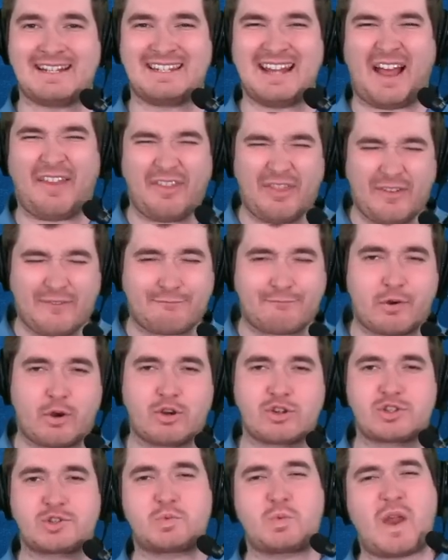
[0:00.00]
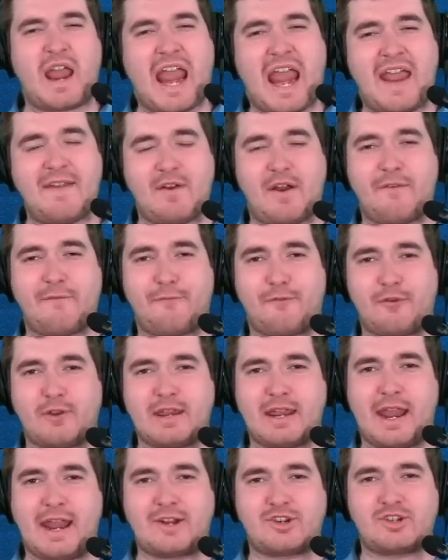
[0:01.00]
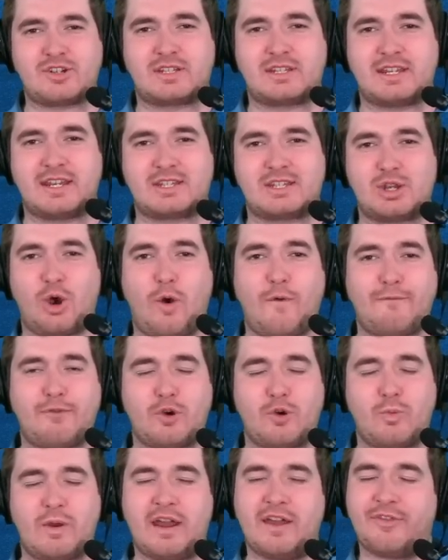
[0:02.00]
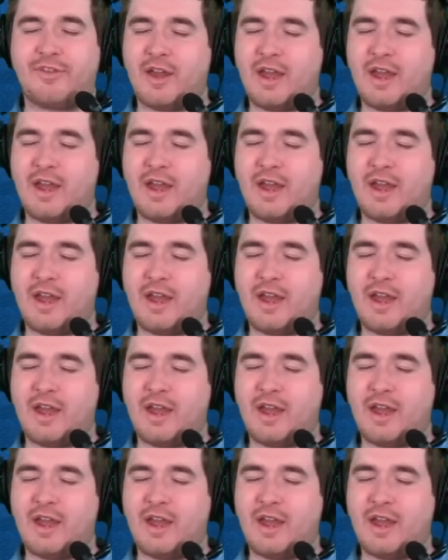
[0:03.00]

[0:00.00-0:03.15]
Now that the first wave of free agency is over with,